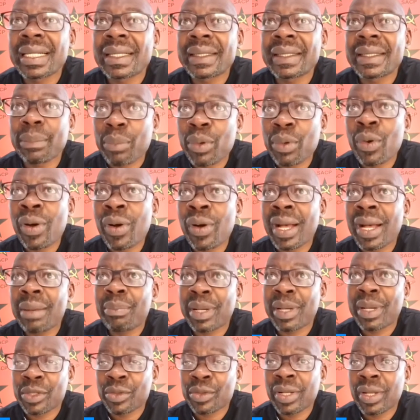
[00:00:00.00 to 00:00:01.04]
the poor,
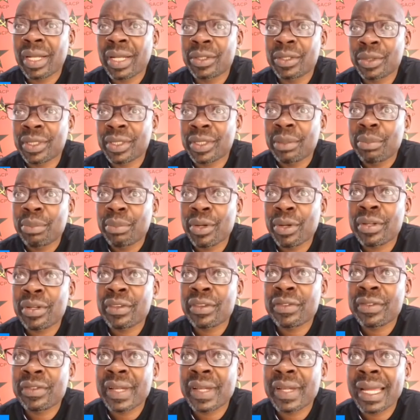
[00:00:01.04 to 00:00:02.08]
particularly during the period of
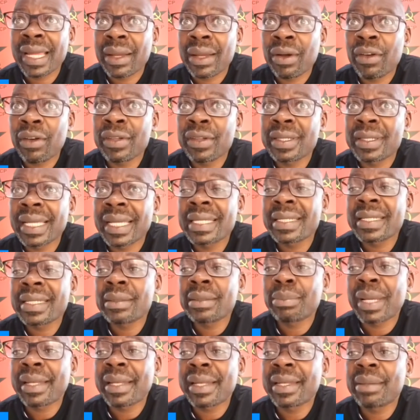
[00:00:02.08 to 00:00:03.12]

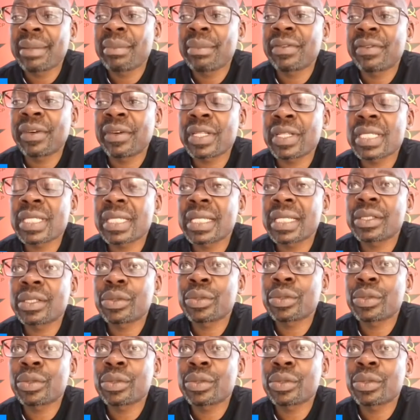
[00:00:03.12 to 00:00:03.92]
COVID-19 pandemic, for instance,